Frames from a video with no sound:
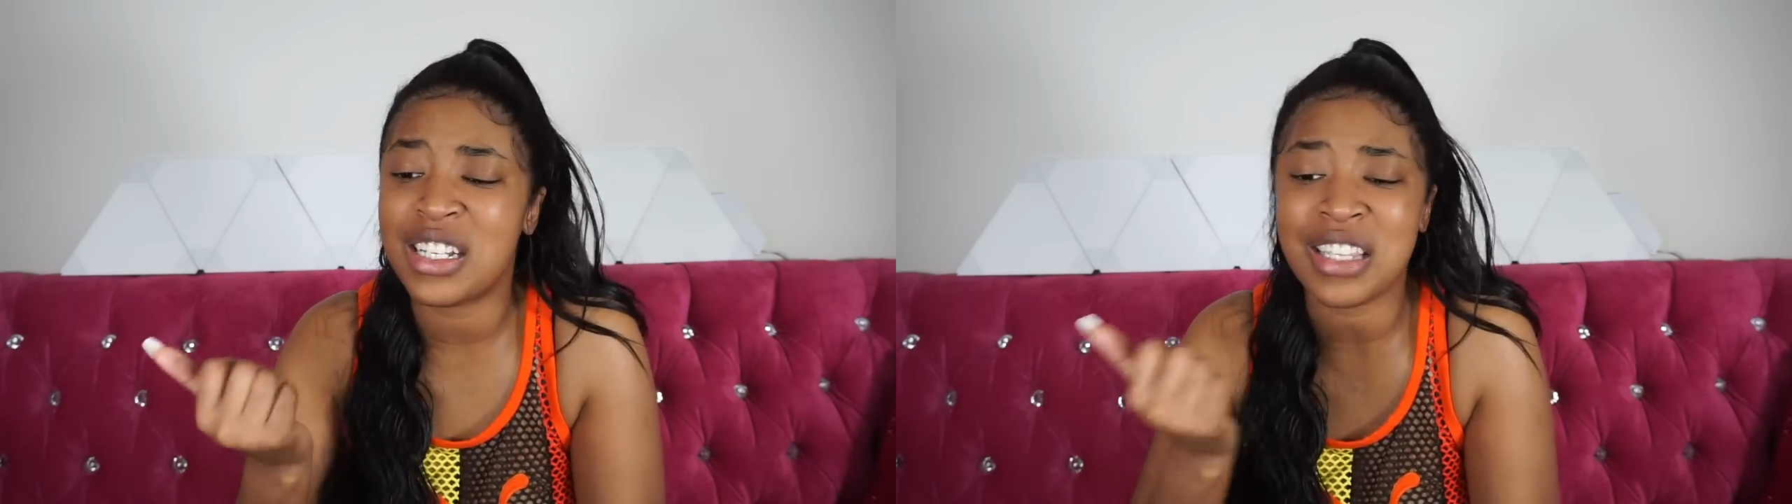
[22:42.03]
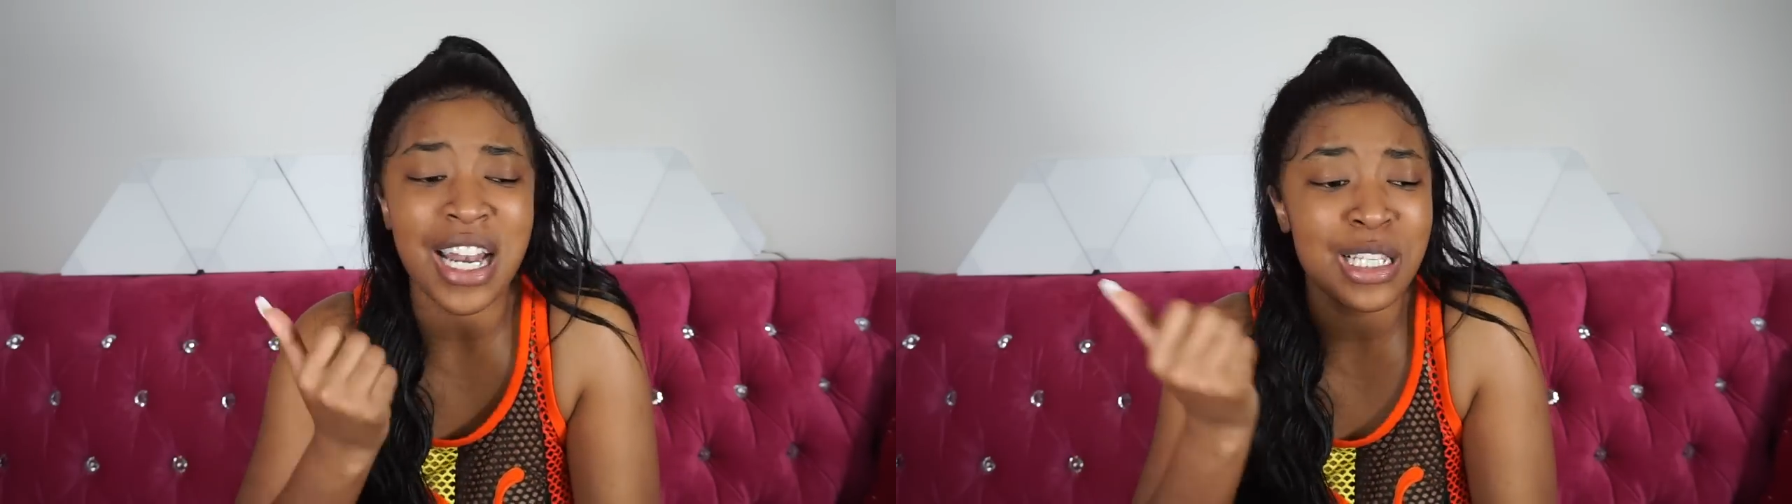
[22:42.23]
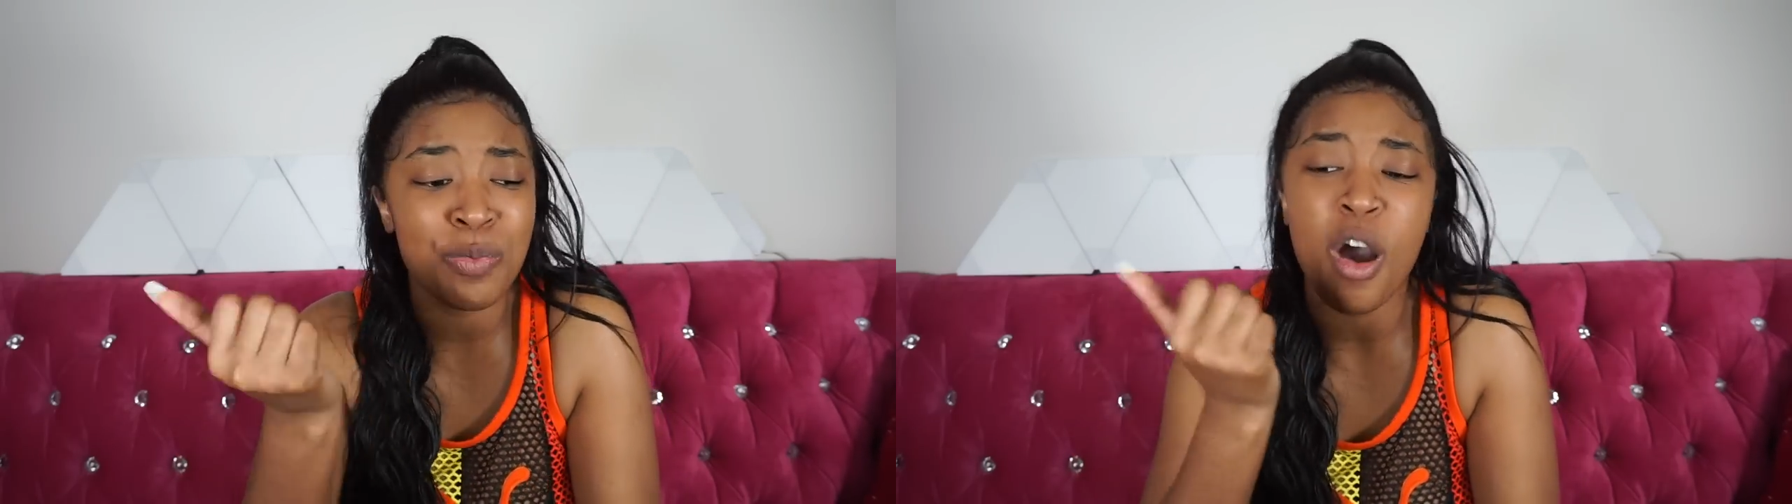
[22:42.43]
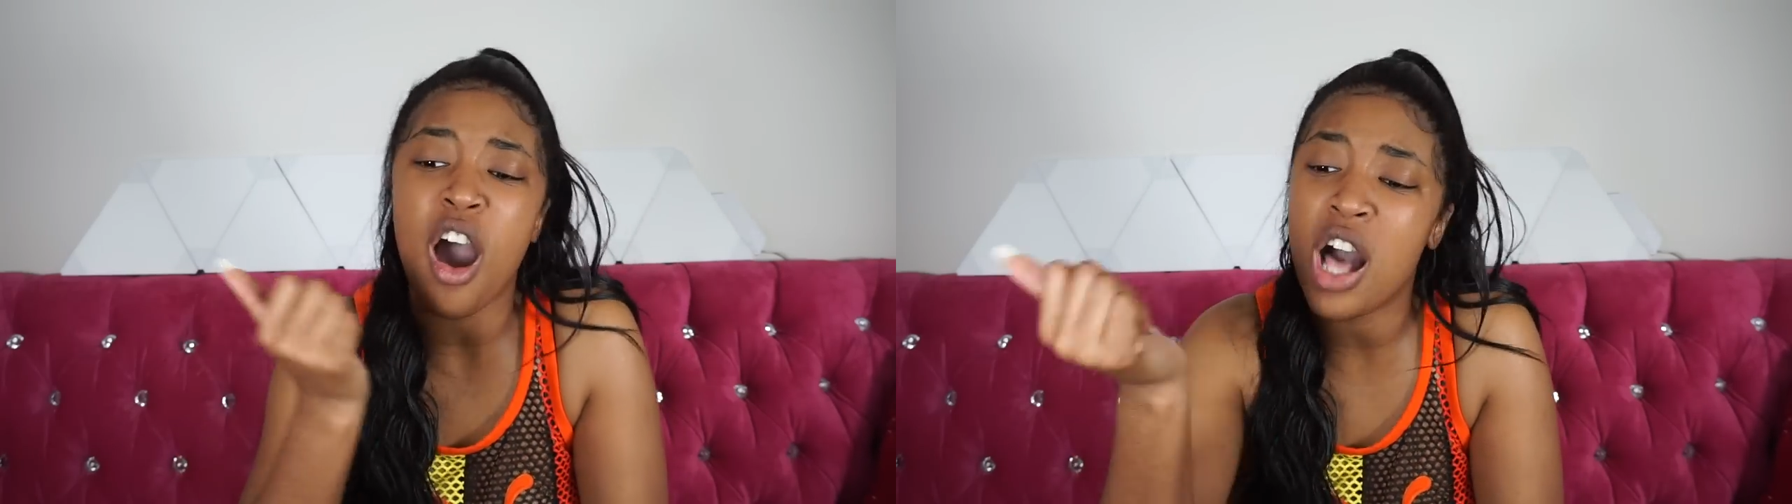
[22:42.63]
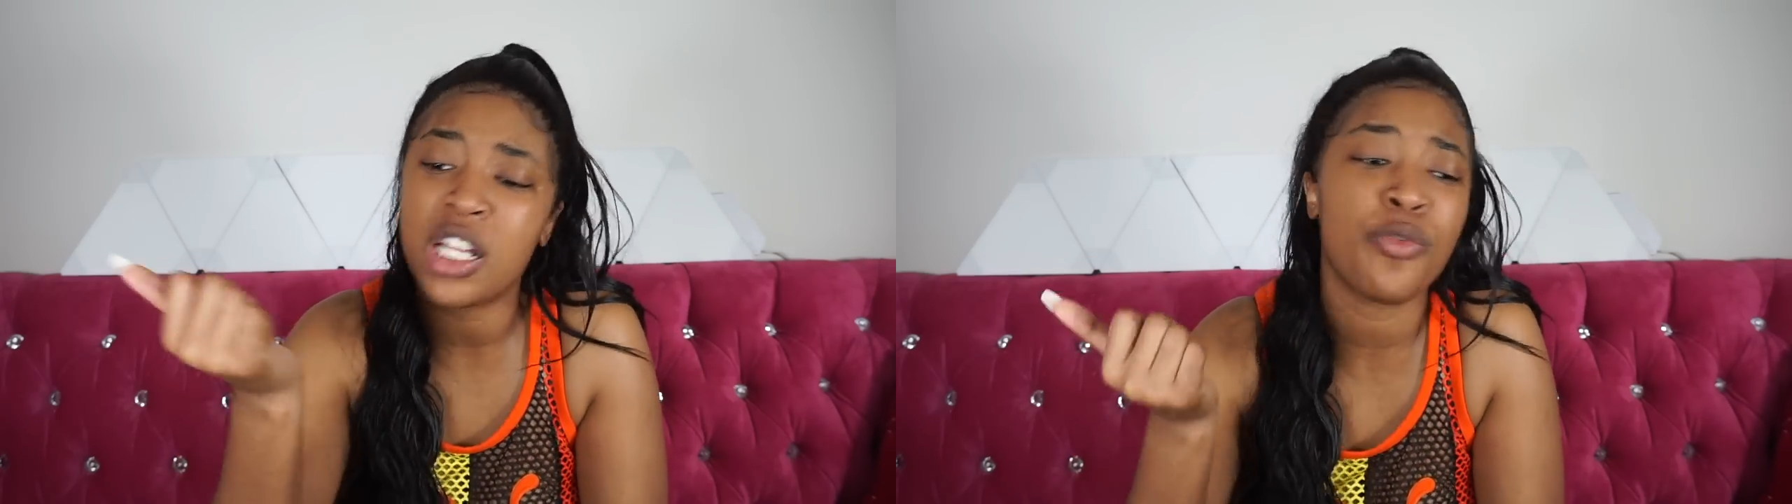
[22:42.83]
decided to put
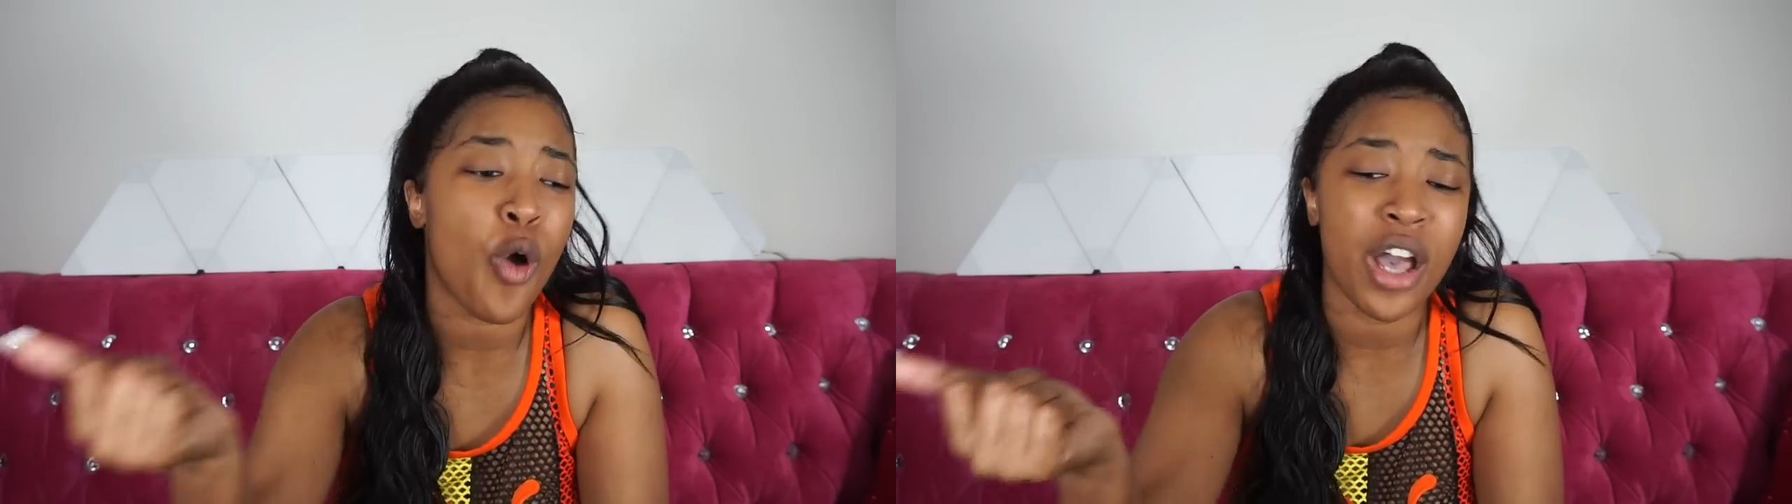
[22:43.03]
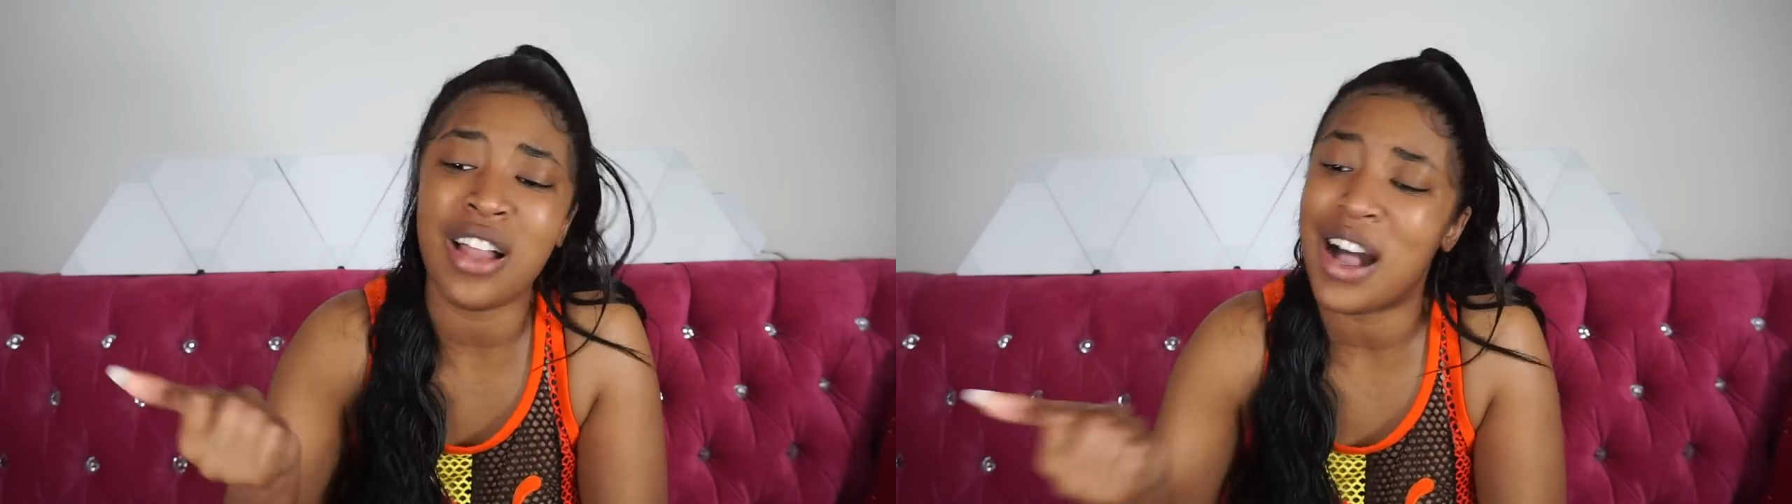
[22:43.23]
olive oil